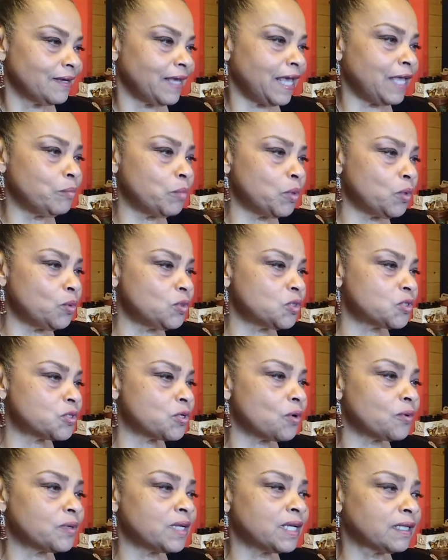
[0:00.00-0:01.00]
A
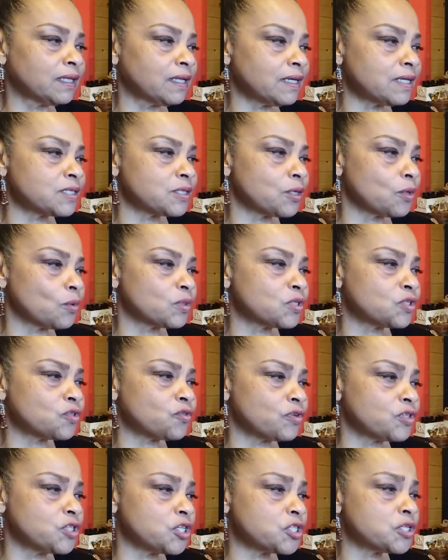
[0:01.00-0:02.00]
moonstone elixir was
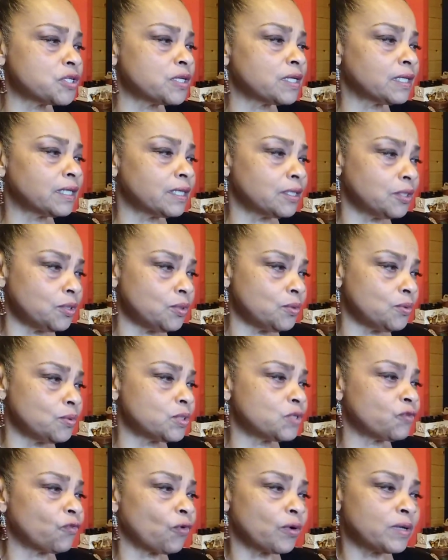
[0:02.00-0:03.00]
traditionally
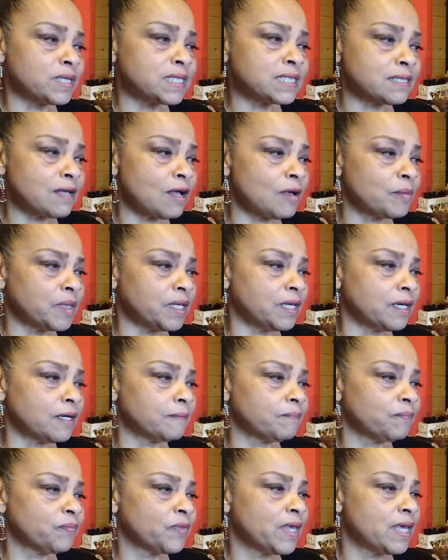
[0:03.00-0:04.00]
used for
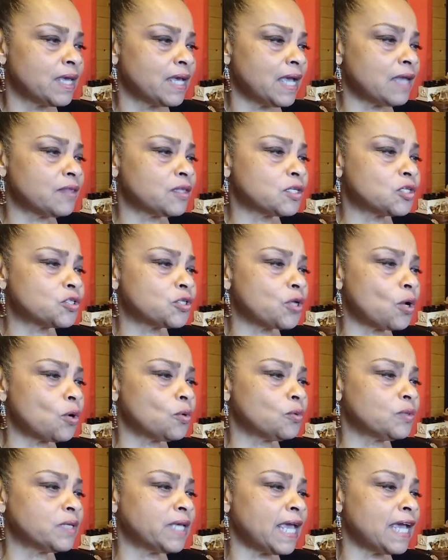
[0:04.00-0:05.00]
insomnia, and the
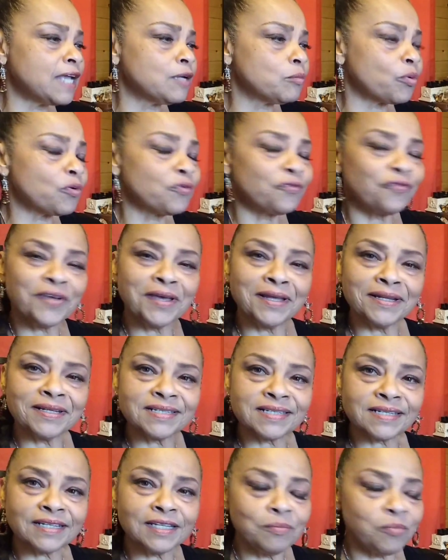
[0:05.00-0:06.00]
stone can prevent
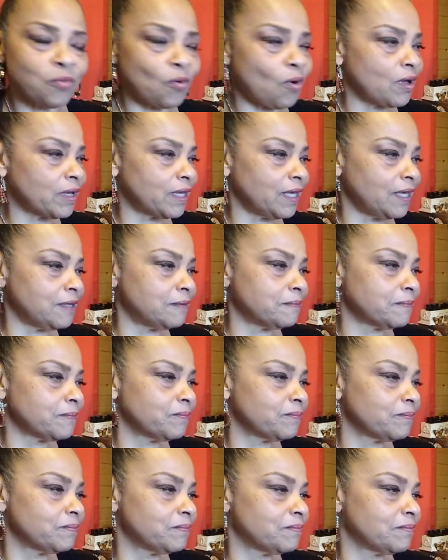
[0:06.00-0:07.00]
sleepwalking.
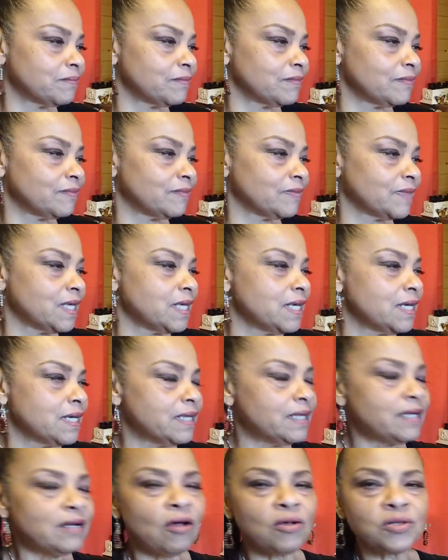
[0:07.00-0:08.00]

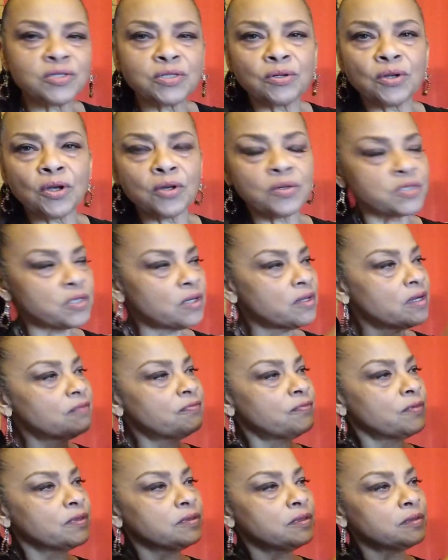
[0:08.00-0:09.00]
And it also goes on
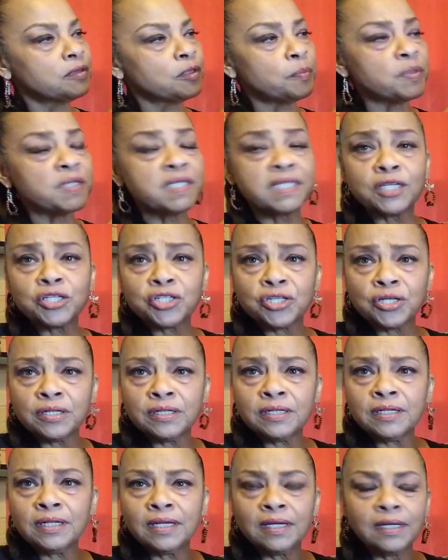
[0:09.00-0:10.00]
the
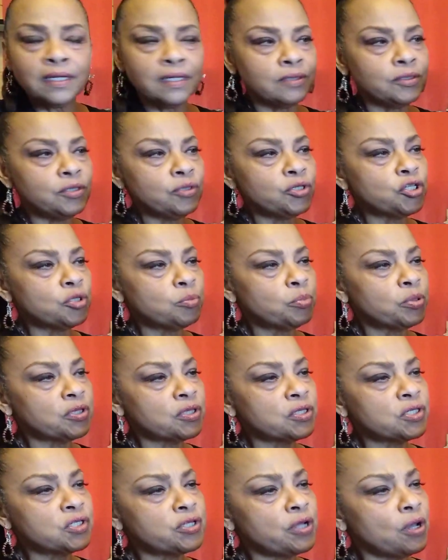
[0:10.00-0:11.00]
position you should put
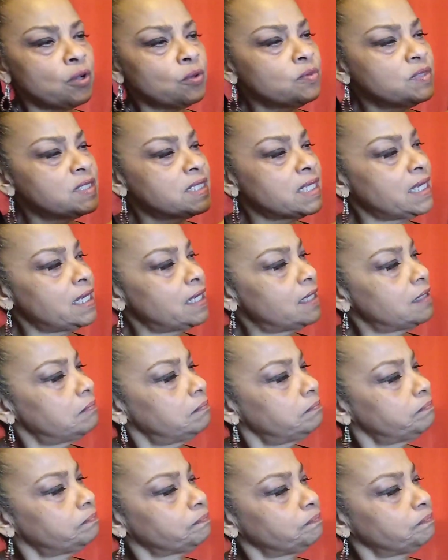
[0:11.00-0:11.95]
the stones in.